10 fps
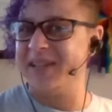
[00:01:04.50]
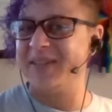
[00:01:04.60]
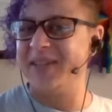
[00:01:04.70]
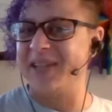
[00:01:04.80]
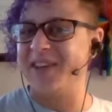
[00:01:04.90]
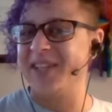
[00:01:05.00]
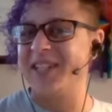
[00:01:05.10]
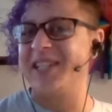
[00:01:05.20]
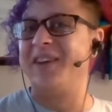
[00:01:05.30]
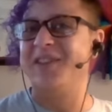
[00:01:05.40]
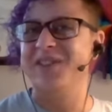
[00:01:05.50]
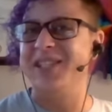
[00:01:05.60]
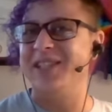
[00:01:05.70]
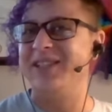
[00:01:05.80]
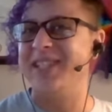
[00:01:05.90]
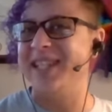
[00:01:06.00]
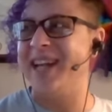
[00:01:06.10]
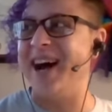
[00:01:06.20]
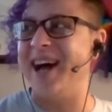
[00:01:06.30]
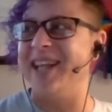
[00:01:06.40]
give ourselves
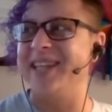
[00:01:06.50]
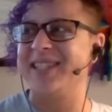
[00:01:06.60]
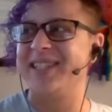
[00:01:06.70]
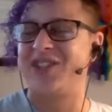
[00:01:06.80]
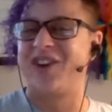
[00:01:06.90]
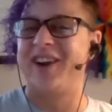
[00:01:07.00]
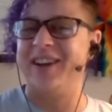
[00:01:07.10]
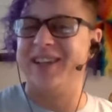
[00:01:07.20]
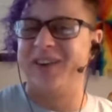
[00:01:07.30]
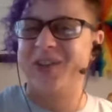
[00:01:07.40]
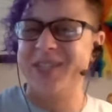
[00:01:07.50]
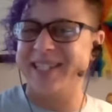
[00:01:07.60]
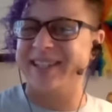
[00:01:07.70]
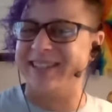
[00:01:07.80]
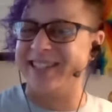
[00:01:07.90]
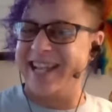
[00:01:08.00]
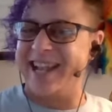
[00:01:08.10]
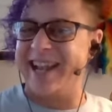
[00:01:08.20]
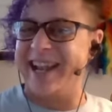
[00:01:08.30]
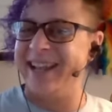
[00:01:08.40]
UTIs trying to hold it all
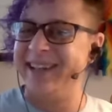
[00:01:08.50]
day,